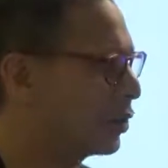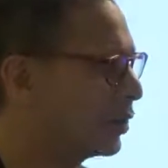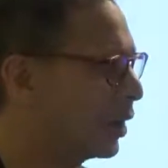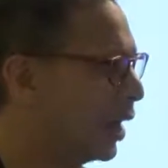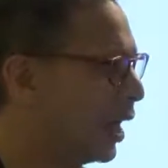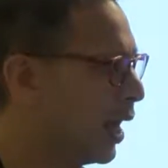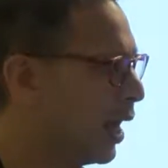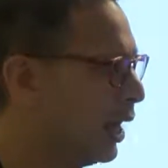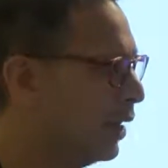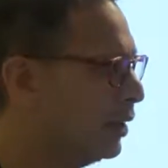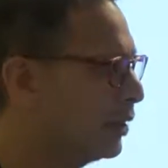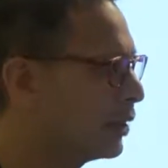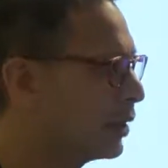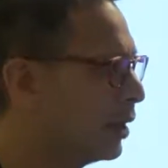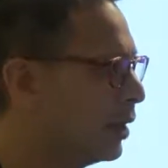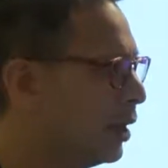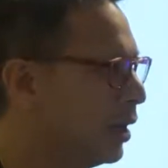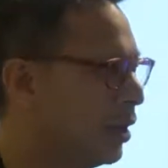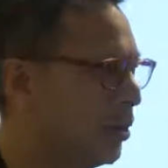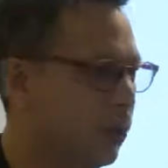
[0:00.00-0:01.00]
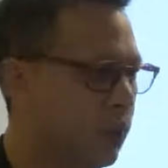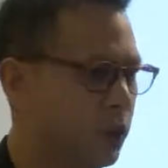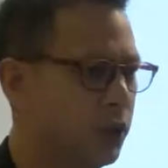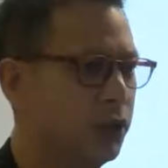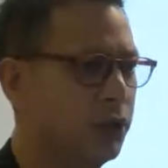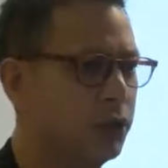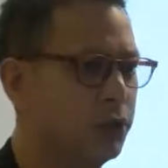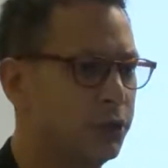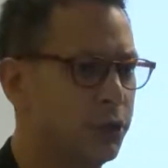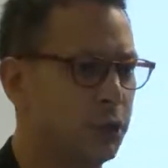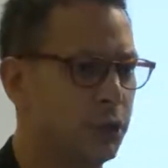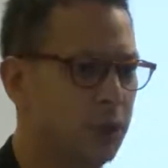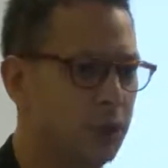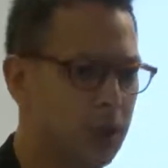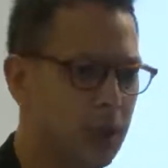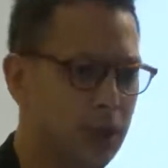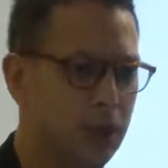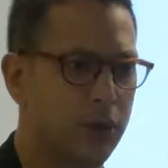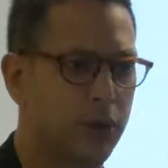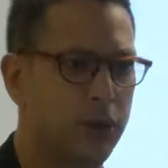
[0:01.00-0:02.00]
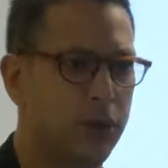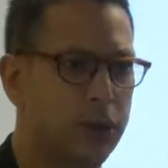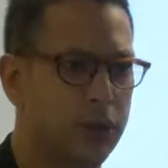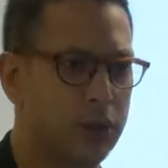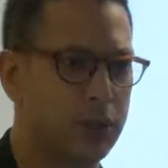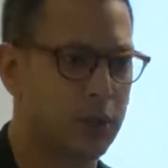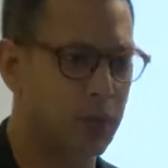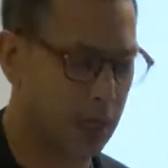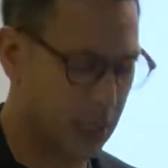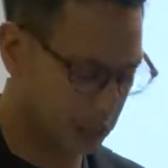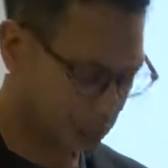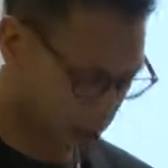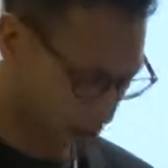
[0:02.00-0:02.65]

on the land and what you can do with it, who you can sell it